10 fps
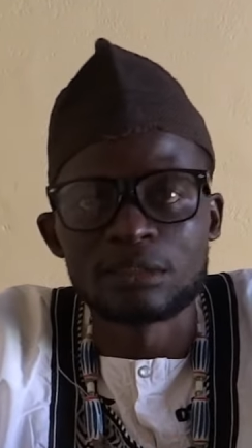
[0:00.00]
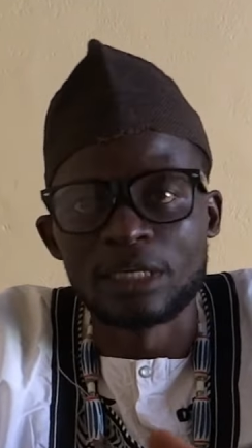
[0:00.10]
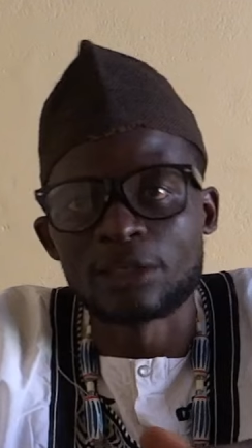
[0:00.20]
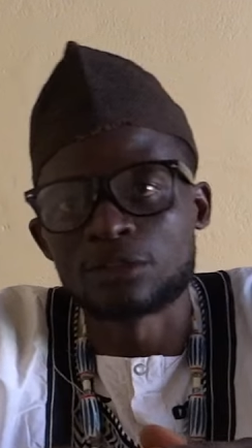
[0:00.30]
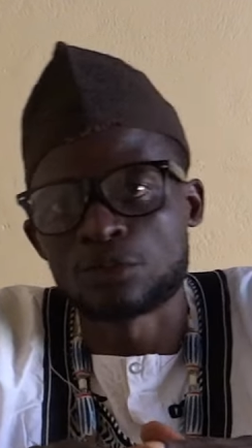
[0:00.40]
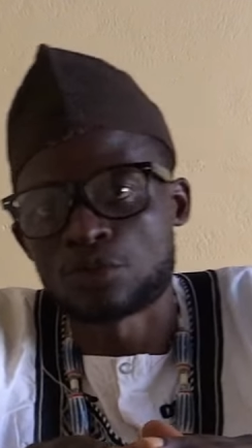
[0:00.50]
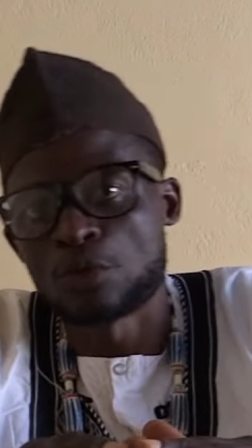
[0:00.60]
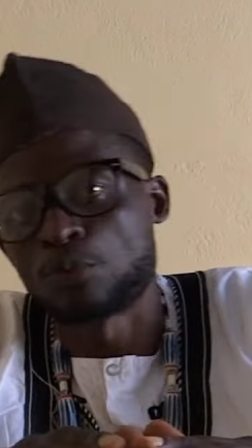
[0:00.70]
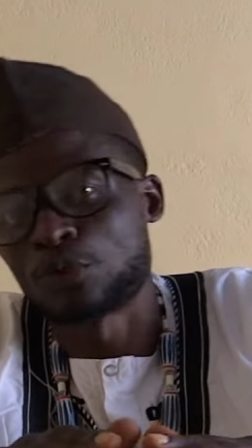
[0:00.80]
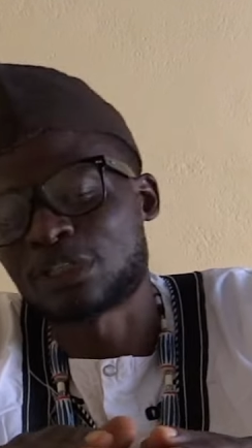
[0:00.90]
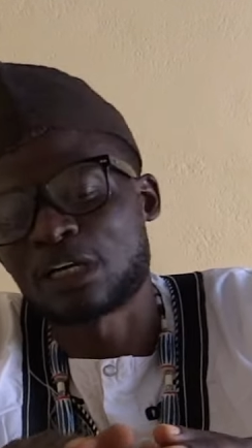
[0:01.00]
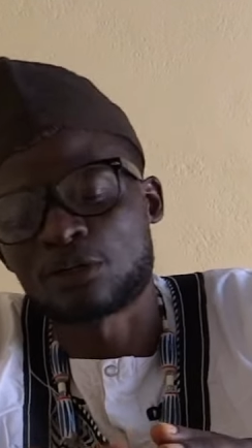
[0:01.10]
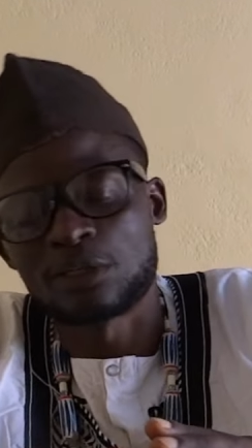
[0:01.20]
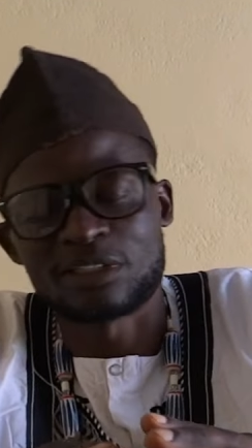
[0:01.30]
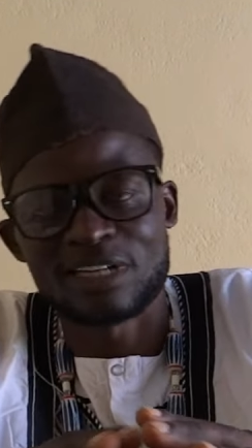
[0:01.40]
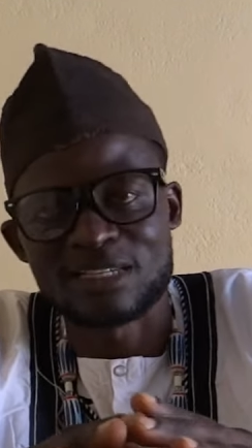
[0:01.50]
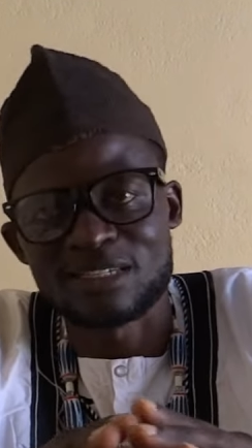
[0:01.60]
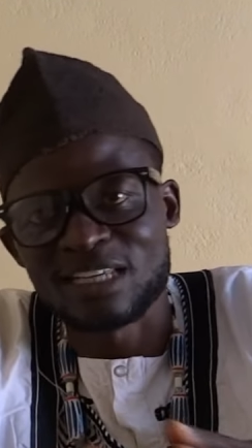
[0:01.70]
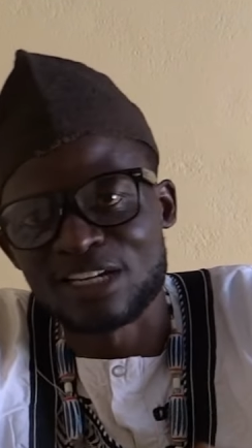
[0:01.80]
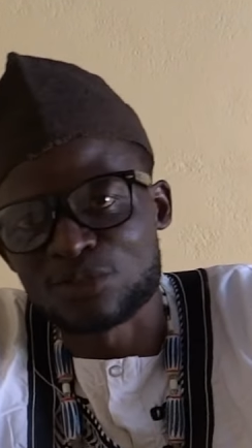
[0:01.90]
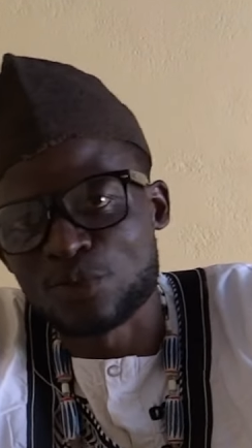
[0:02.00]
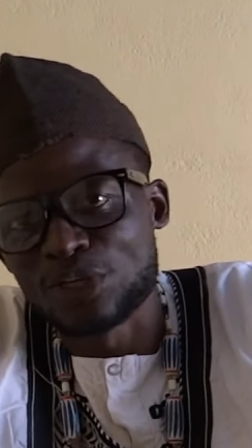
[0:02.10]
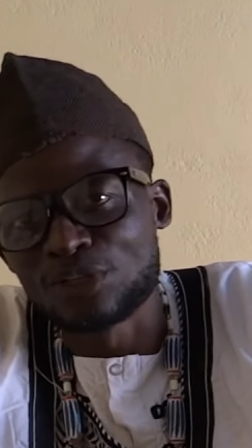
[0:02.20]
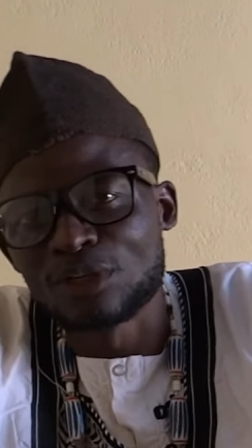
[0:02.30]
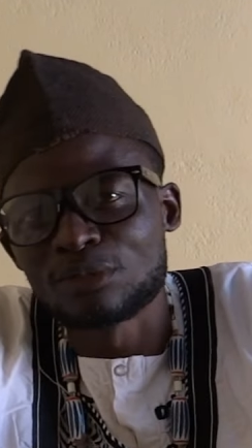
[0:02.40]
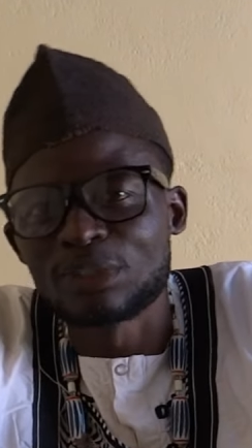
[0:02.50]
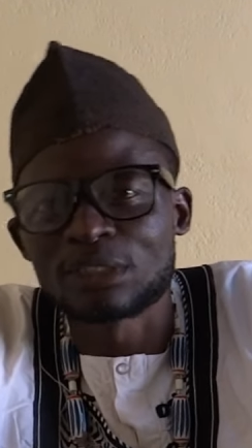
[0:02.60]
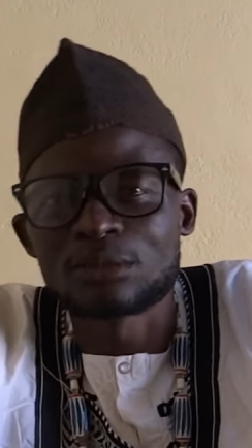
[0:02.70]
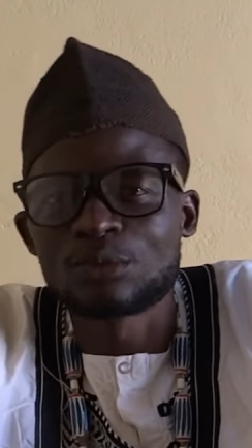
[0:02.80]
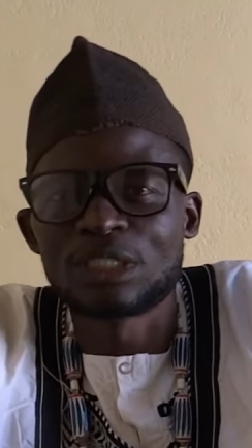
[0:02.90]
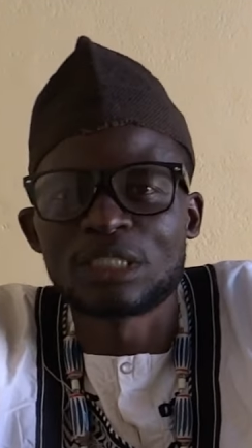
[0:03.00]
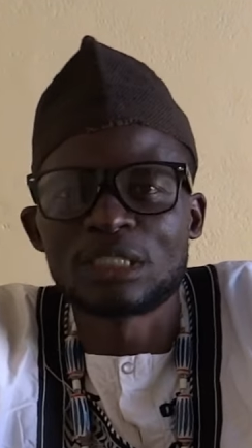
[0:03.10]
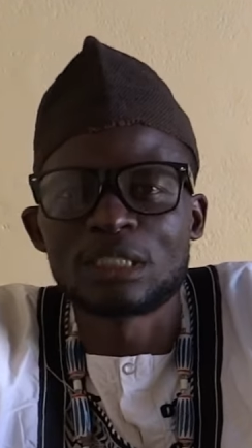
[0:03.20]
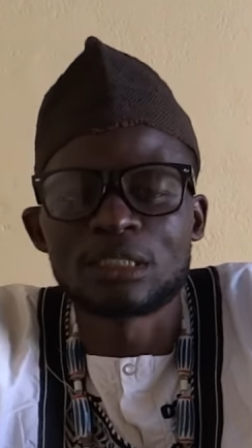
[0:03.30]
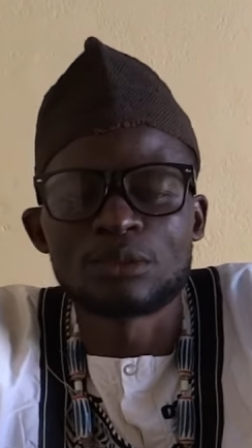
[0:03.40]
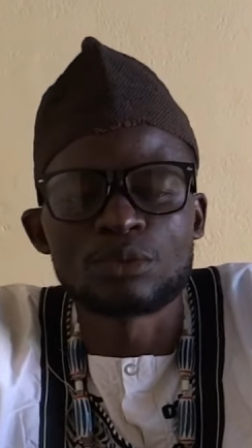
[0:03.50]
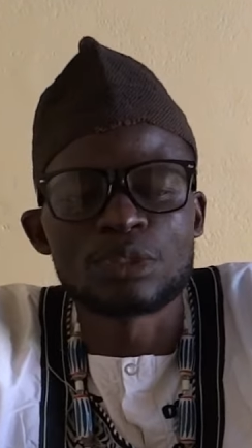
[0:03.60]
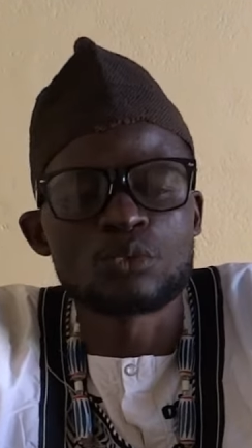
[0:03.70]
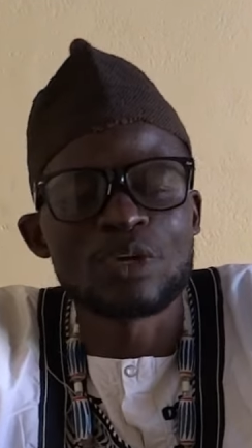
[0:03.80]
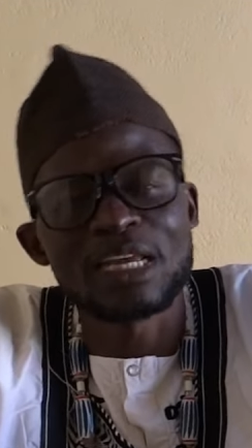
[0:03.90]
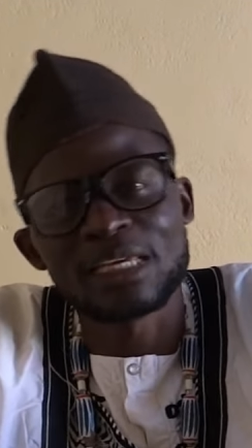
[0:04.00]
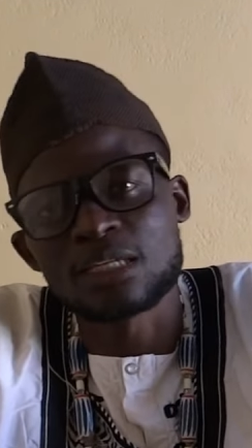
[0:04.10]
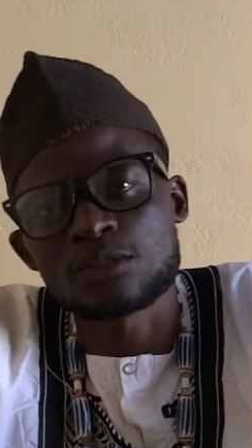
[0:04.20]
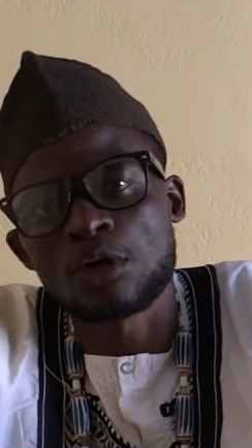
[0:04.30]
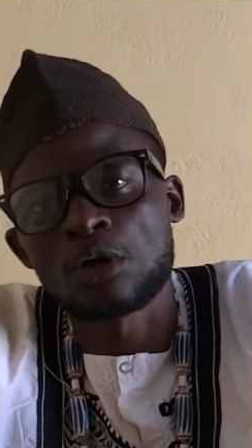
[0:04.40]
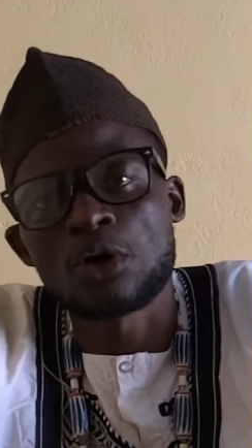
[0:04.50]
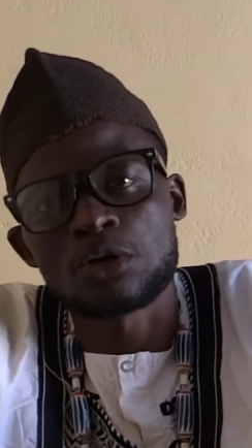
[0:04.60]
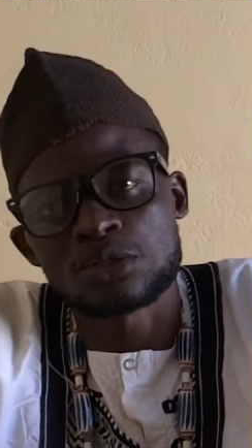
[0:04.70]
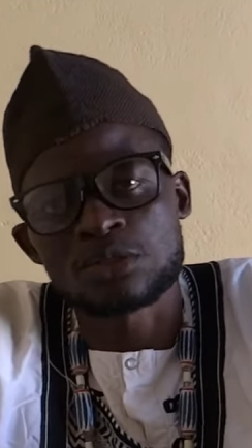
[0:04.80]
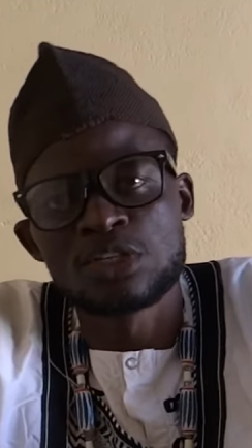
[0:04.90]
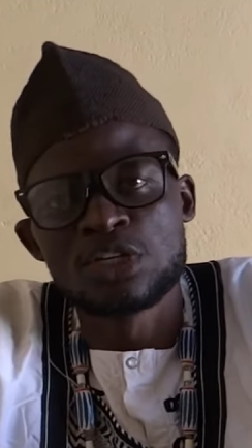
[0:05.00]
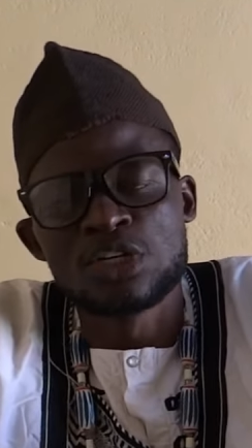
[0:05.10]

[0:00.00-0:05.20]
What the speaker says: the socio-political crisis that is going on, but we went against all odds